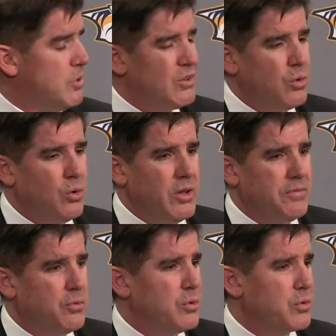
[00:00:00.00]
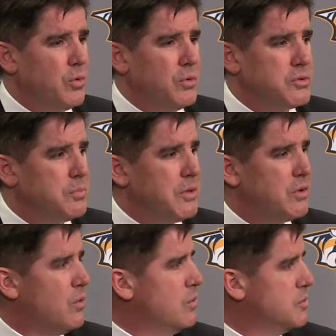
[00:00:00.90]
Big goal, that fourth goal was a big
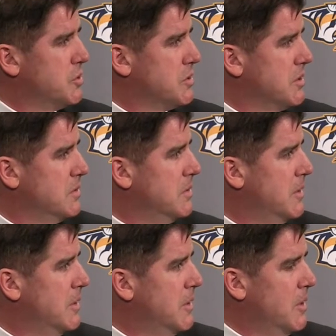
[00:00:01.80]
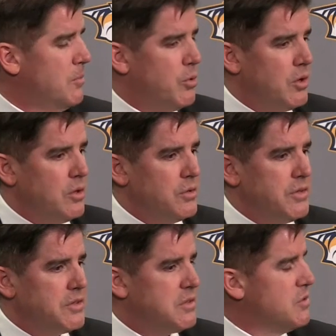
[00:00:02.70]
goal, just to put a little
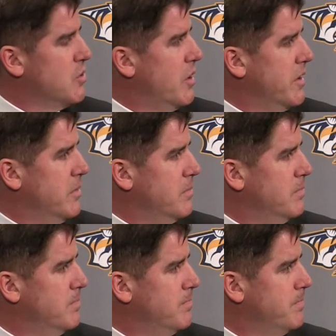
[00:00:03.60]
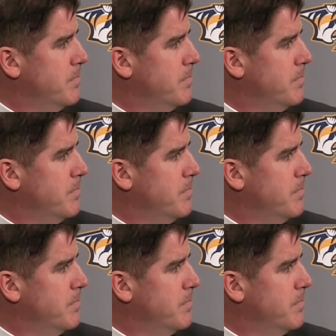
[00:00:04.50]
distance on it. And,